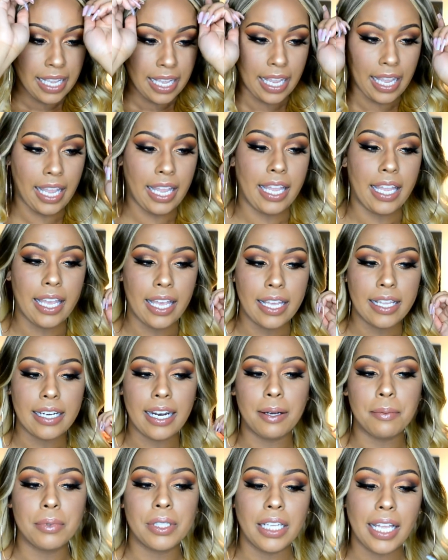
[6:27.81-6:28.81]
and
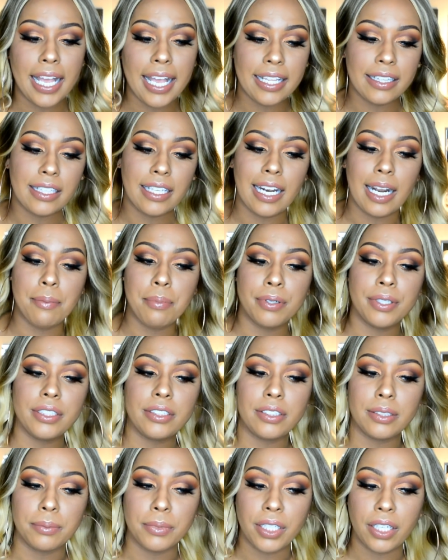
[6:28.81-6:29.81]
I'm glad that I put
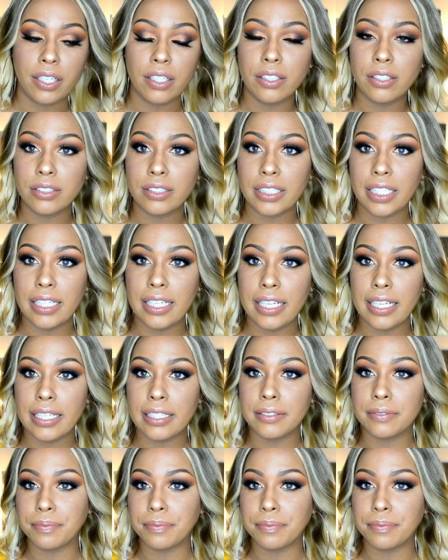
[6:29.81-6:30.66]
some curls in it.